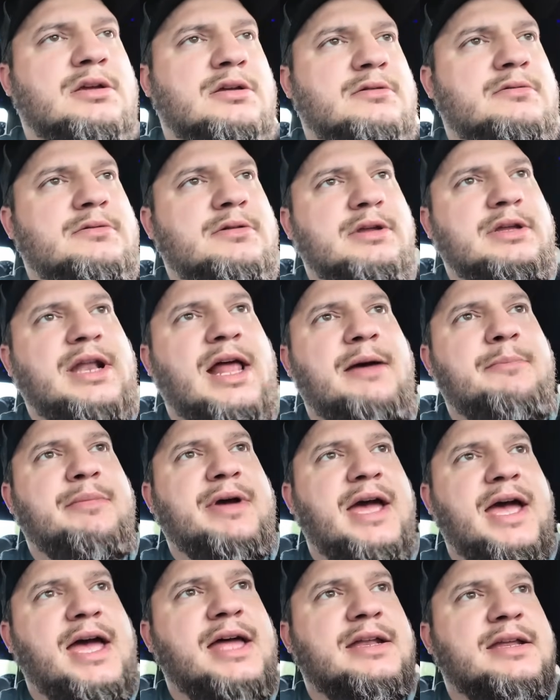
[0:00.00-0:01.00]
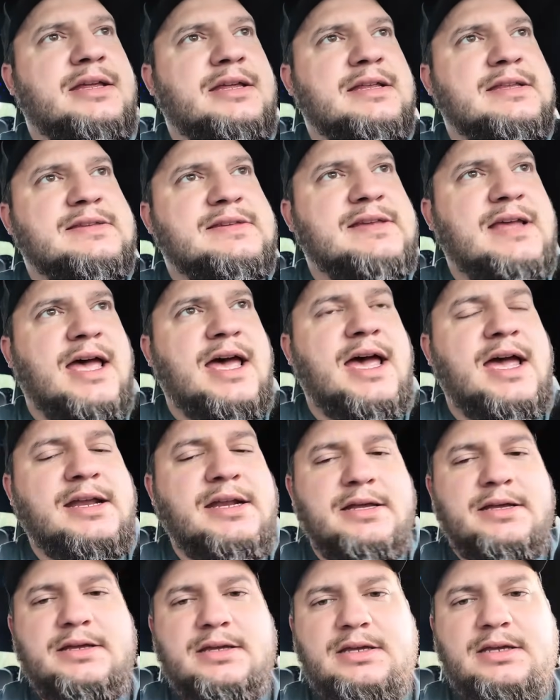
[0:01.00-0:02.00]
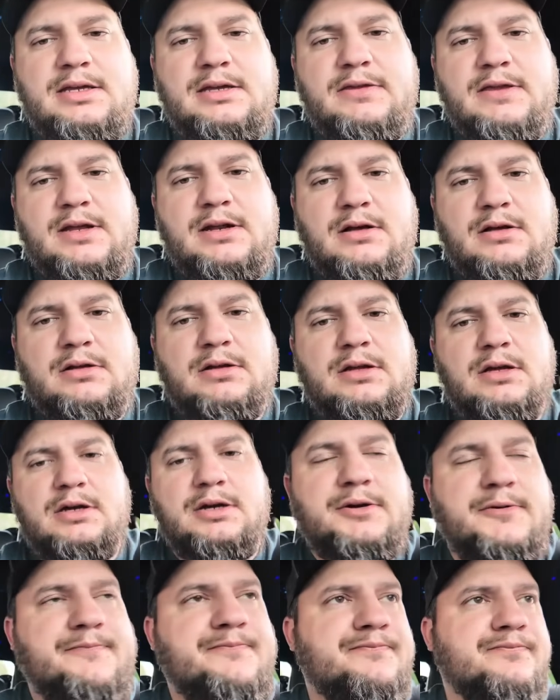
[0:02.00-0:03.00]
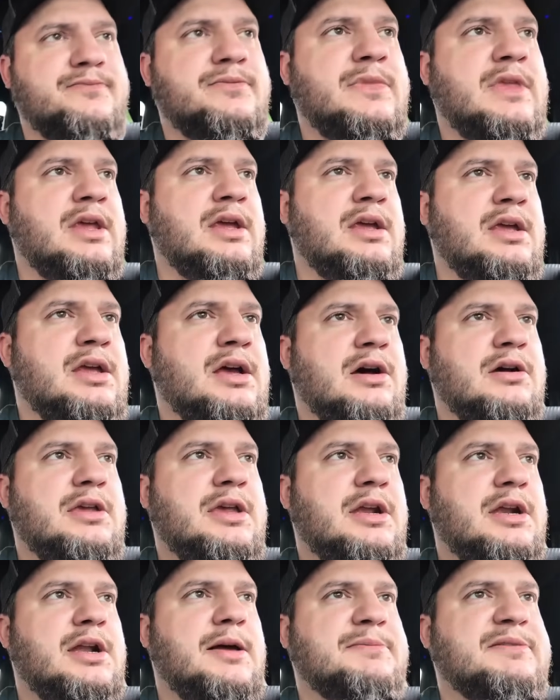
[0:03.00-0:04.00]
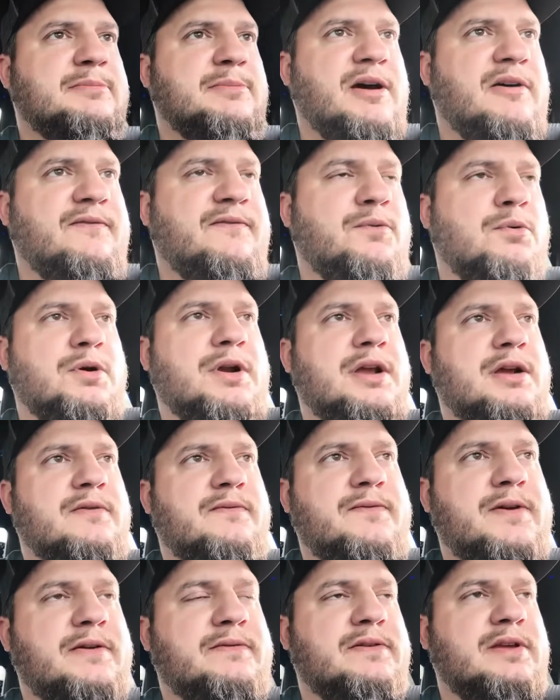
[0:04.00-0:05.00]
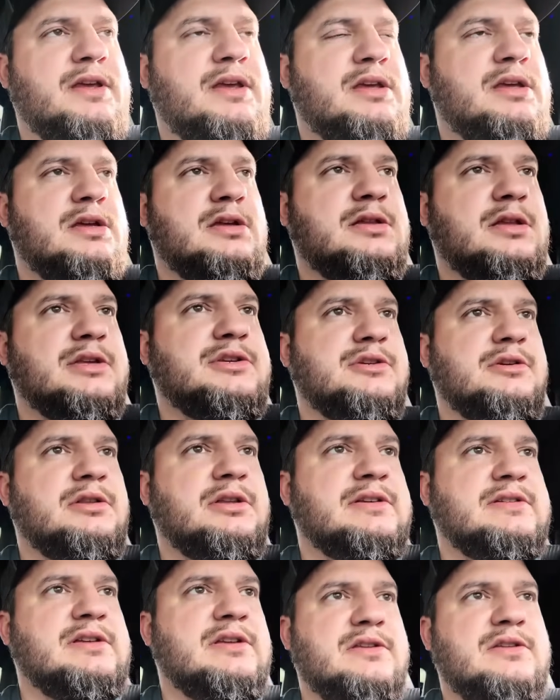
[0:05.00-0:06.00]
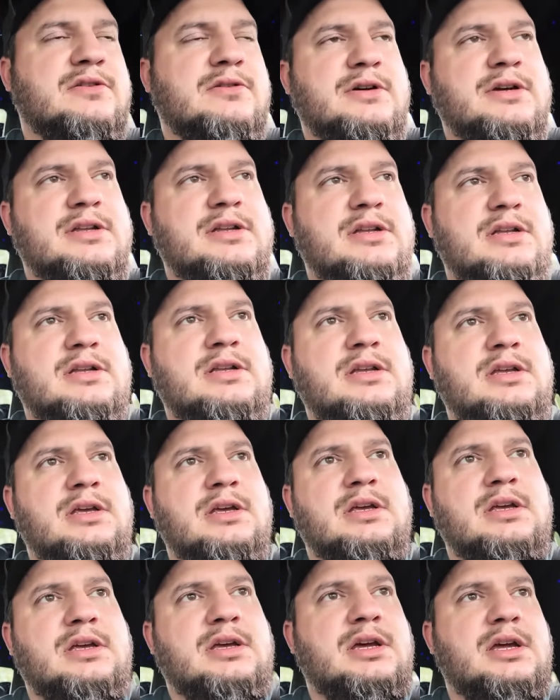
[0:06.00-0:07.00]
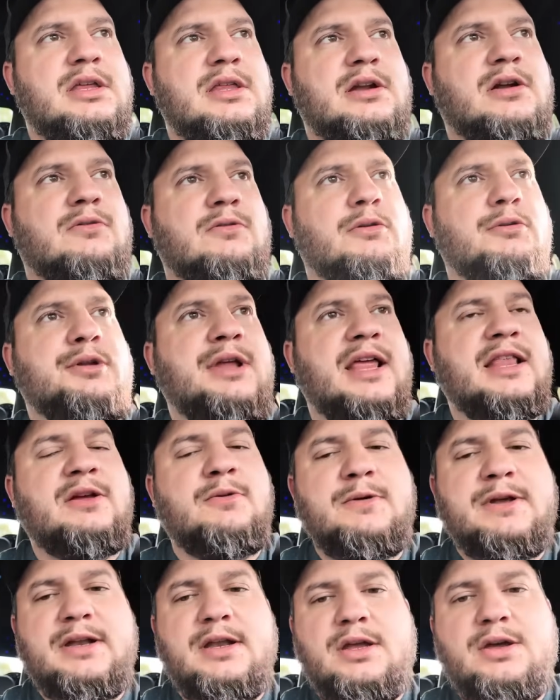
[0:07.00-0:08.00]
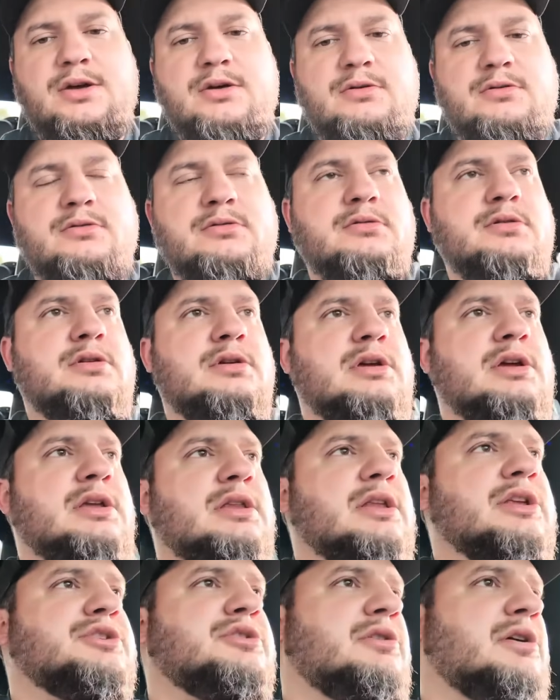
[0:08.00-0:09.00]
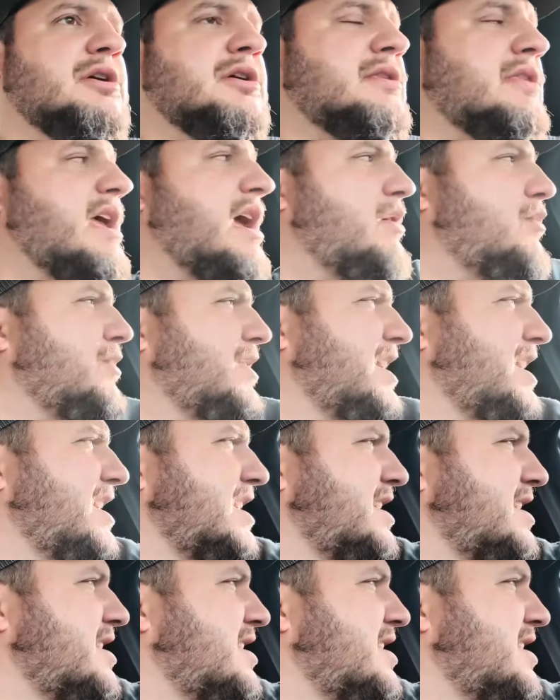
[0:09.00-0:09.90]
Really not bad inside, and then I'll get it up to about 40 or 50, let you listen to it, and then I'll roll down the window and let you hear it that way.